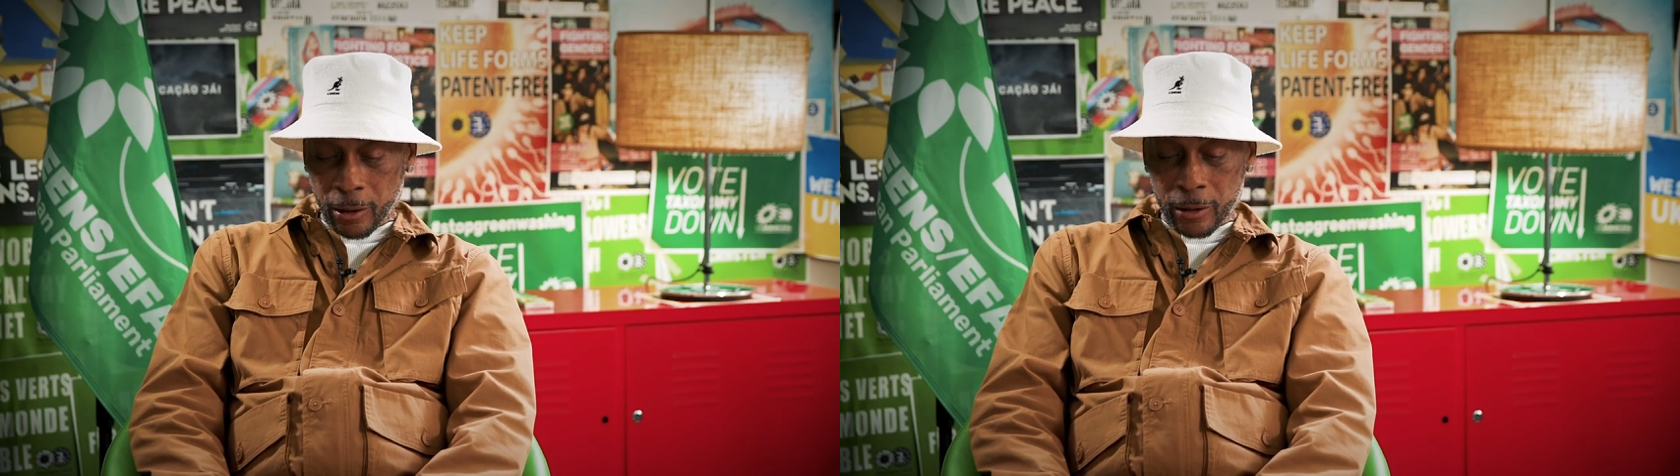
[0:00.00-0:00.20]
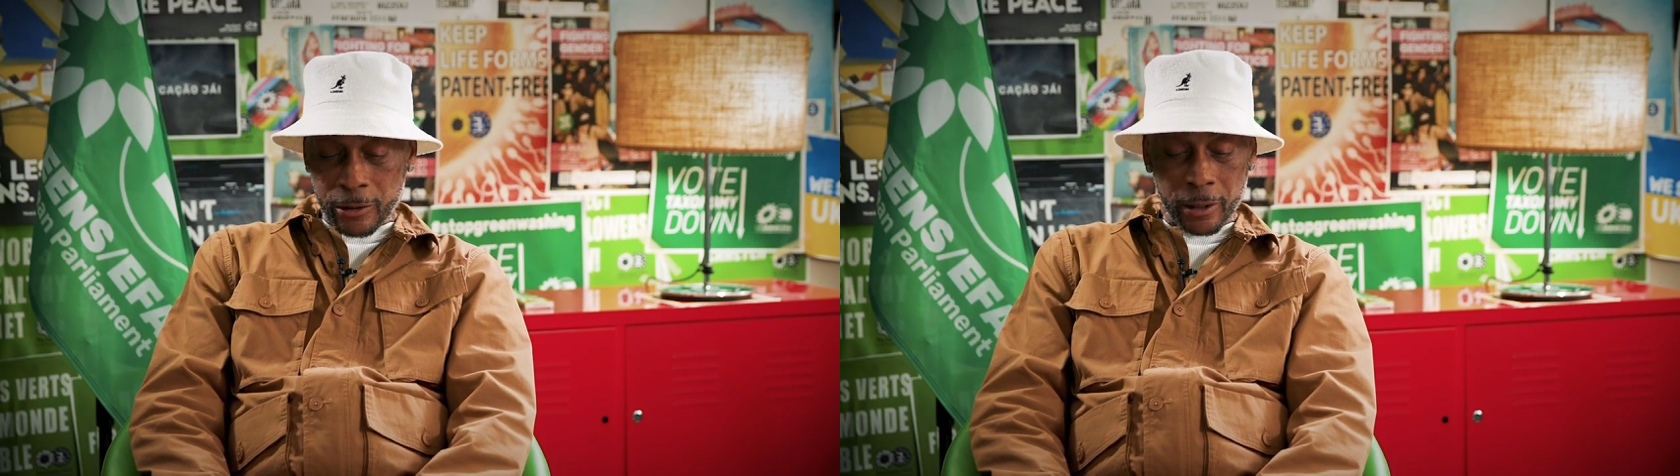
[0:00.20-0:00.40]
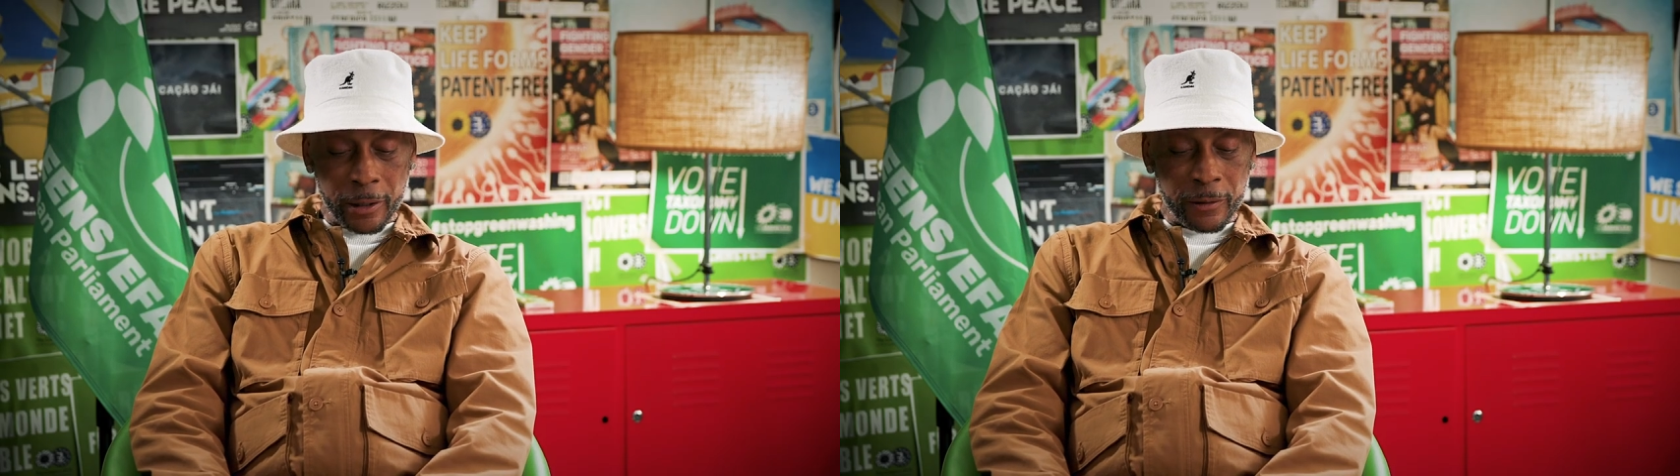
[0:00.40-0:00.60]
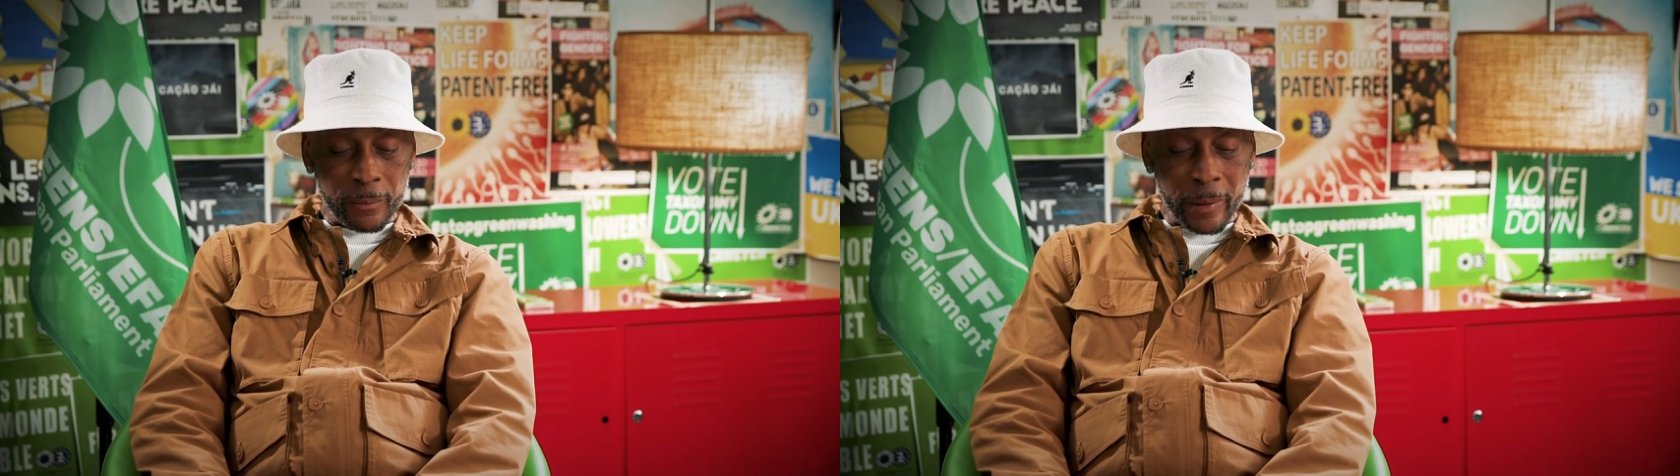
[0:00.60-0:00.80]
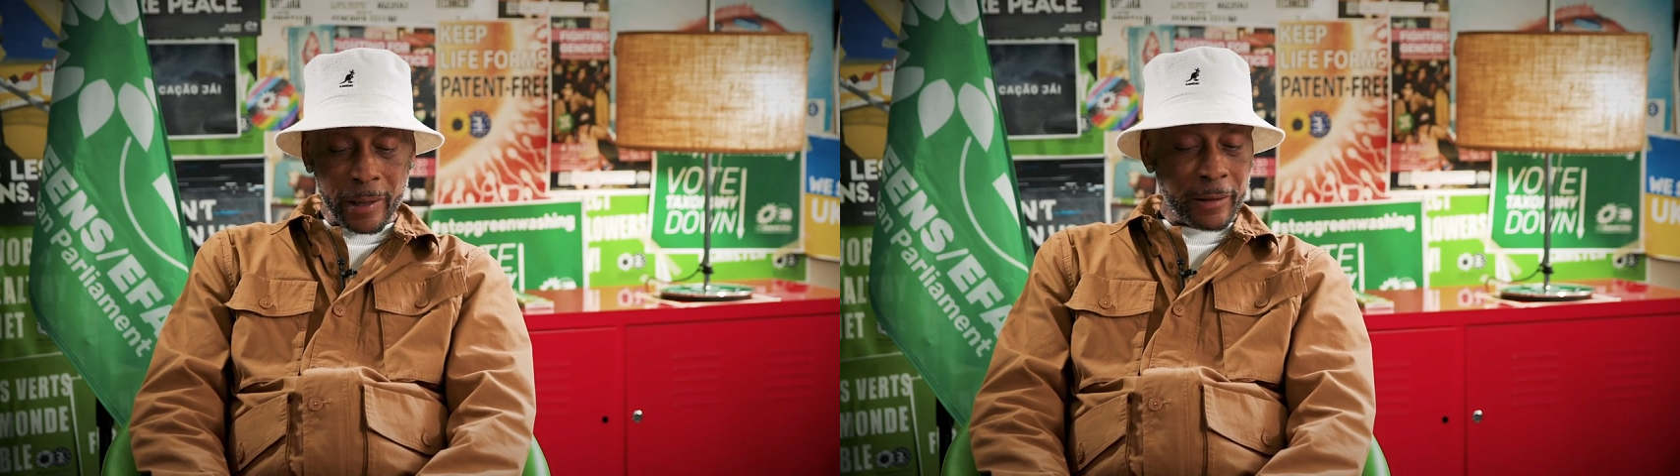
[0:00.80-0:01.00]
alternative
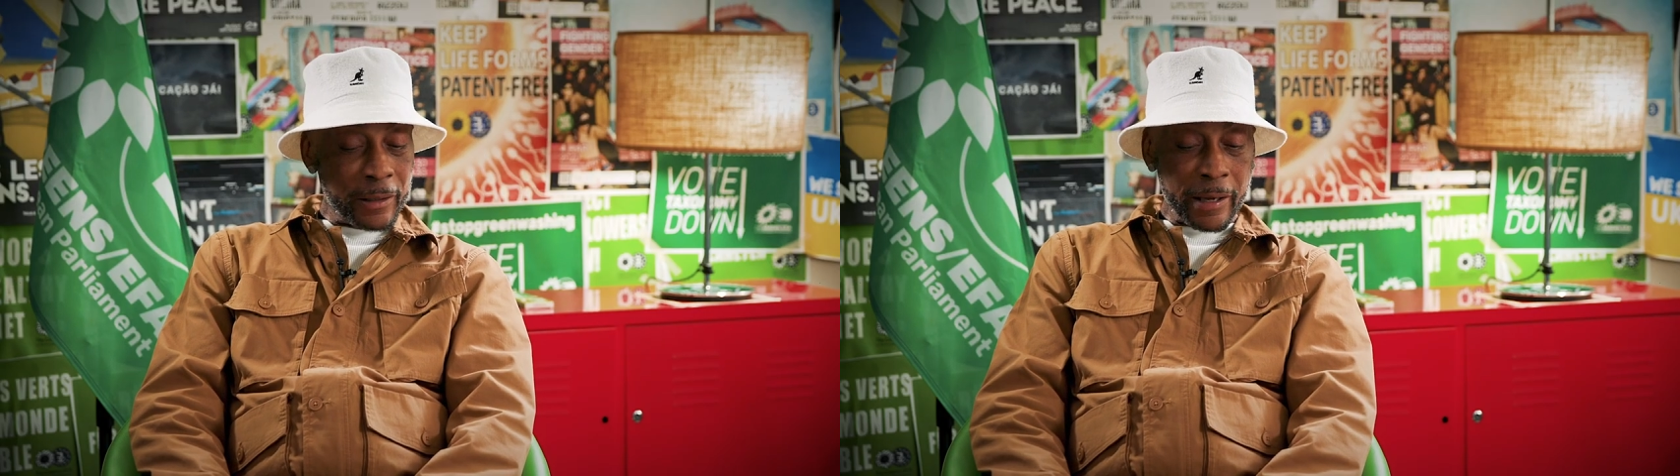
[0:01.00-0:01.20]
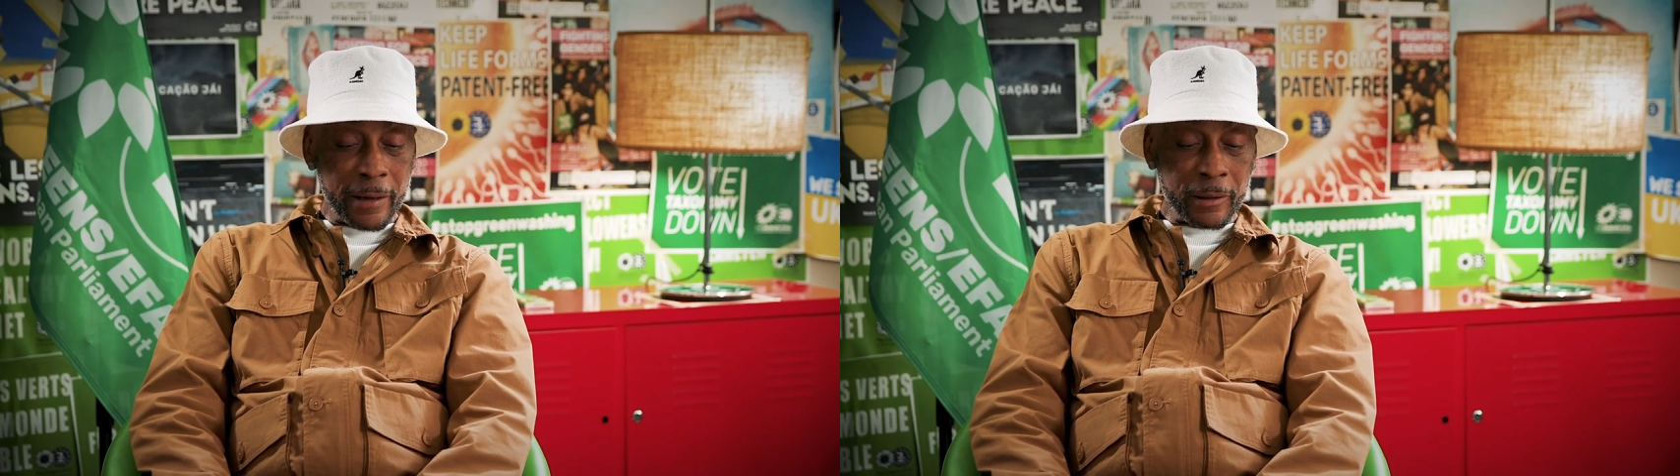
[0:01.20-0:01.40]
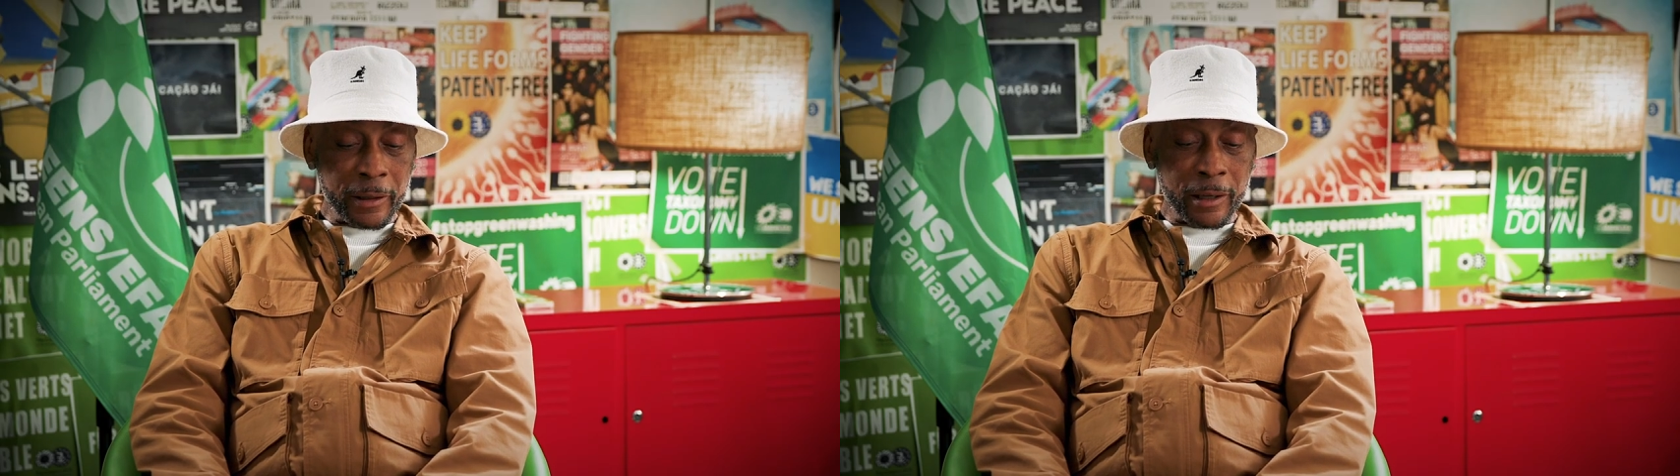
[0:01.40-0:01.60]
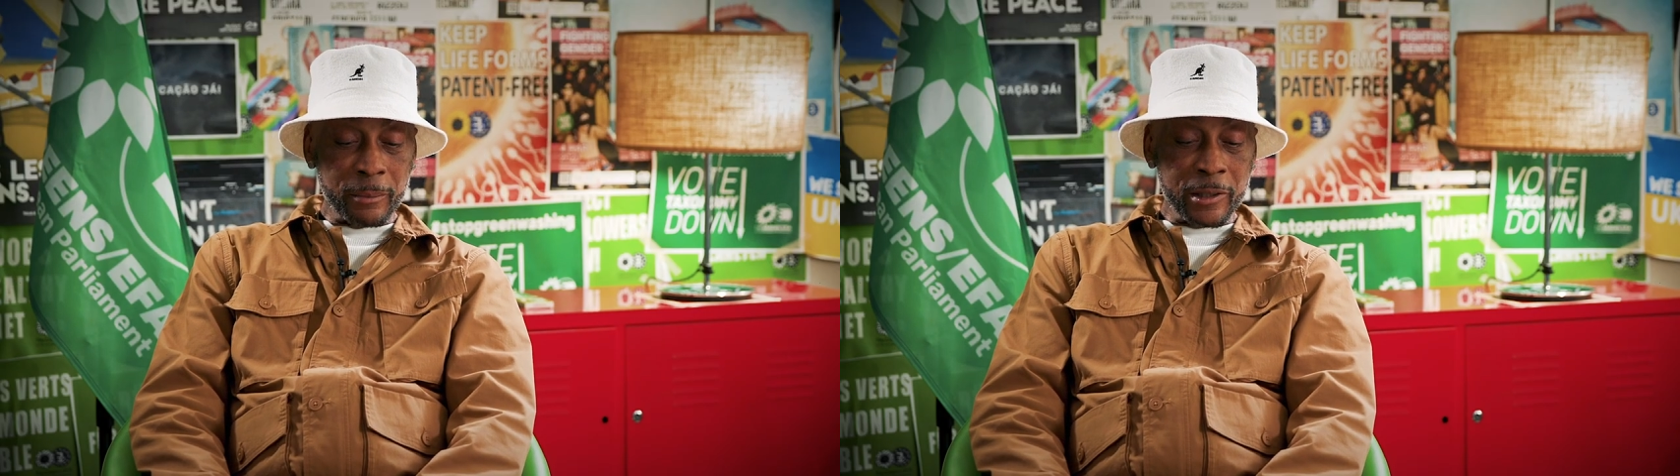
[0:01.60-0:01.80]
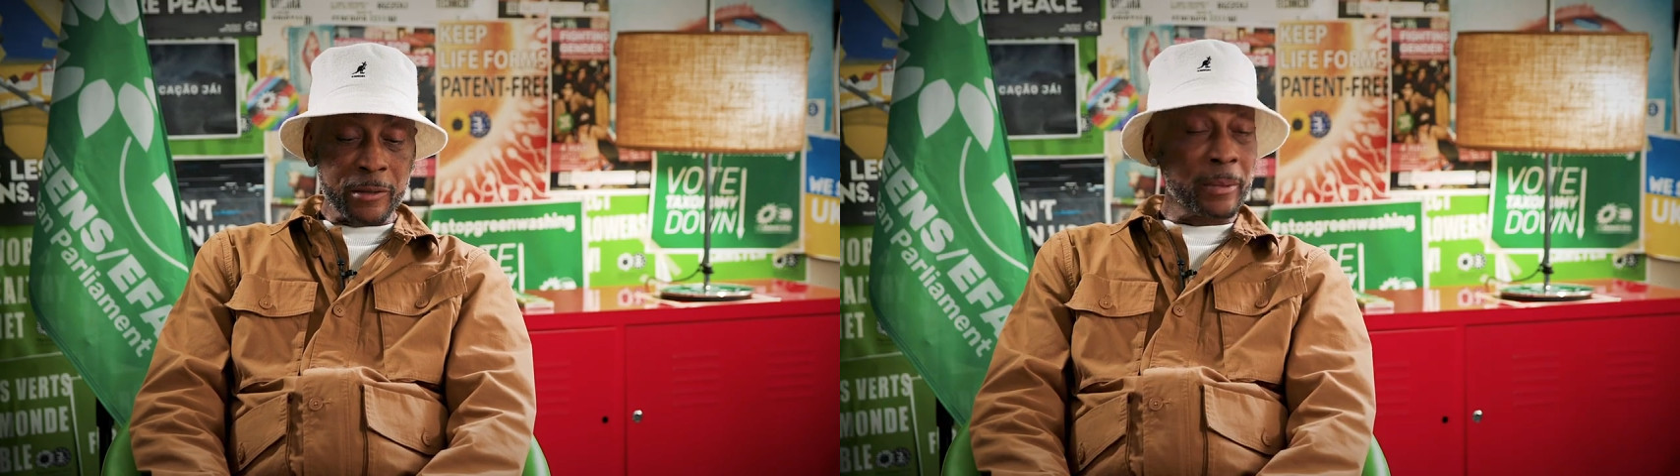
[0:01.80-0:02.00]
methods have to
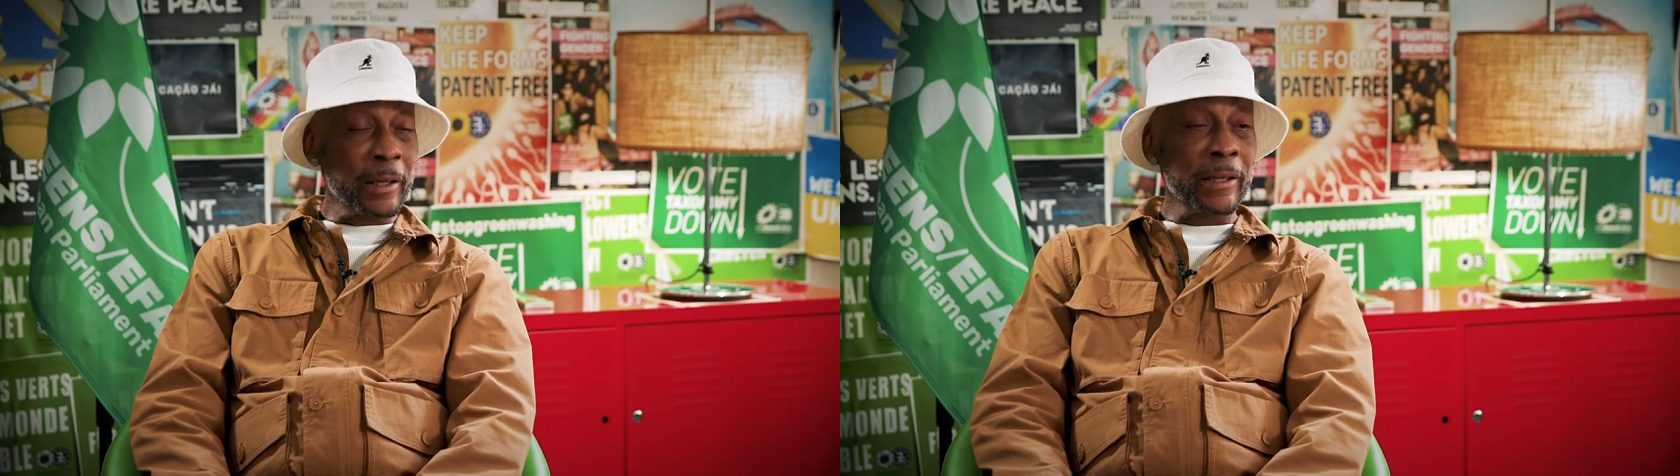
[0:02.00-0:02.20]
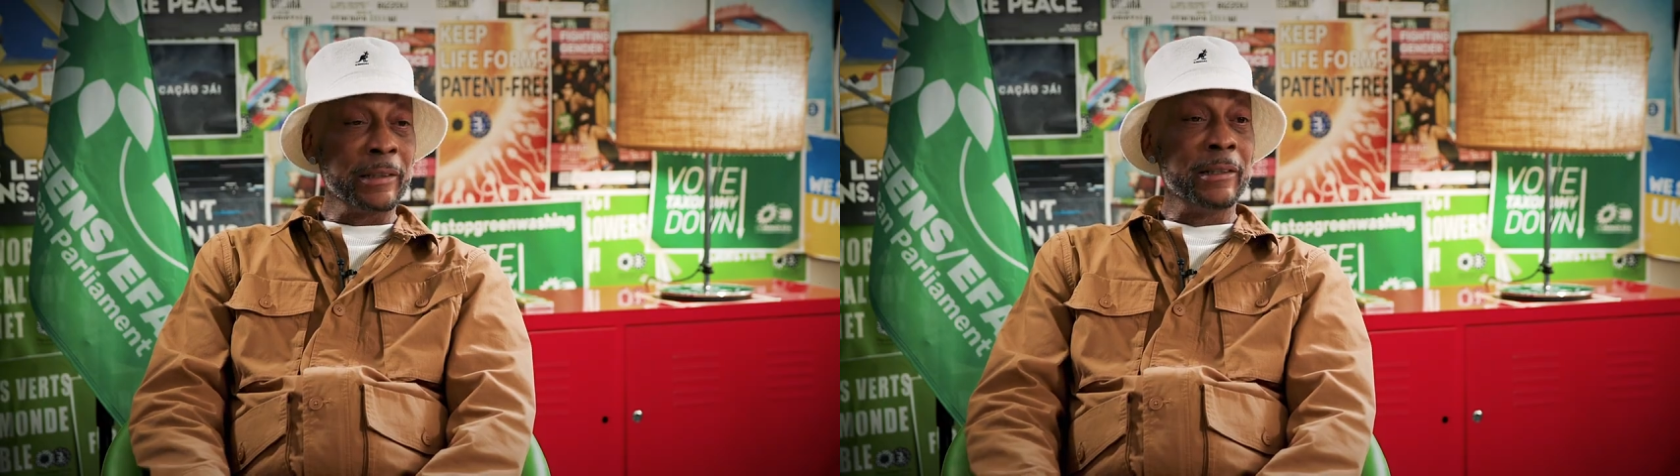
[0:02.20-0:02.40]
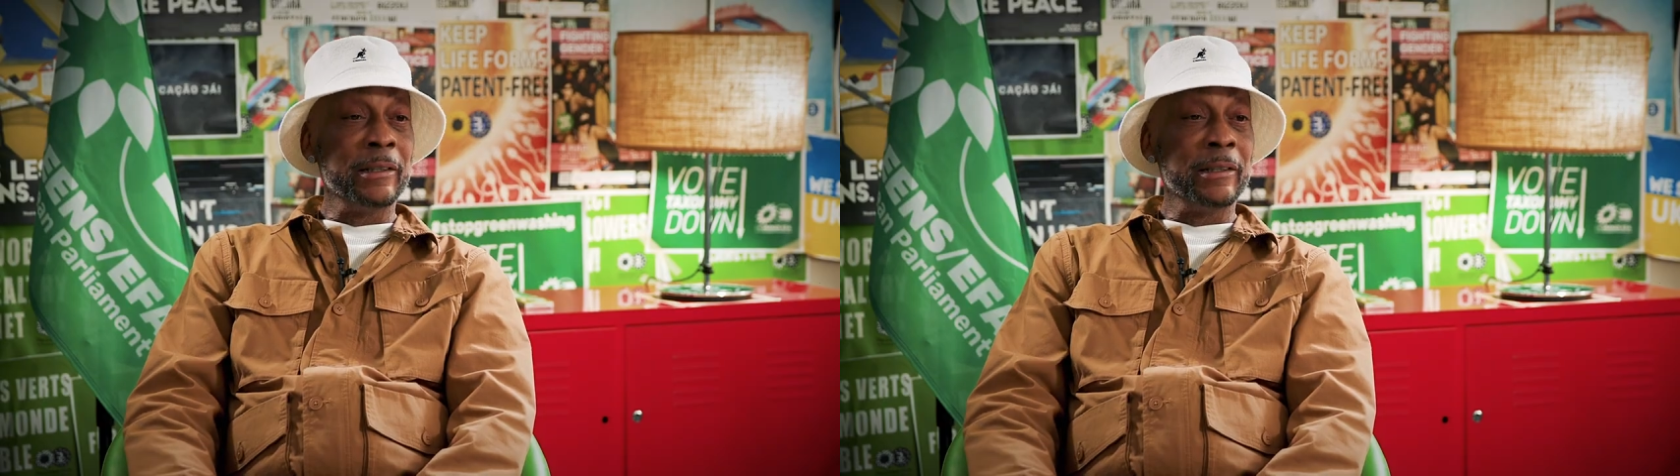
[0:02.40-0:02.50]
come into play.